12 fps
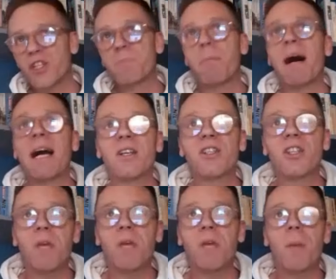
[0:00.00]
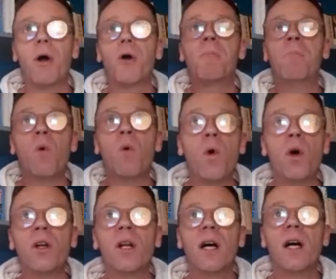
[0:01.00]
aspires to be about
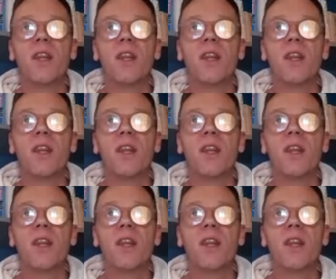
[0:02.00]
more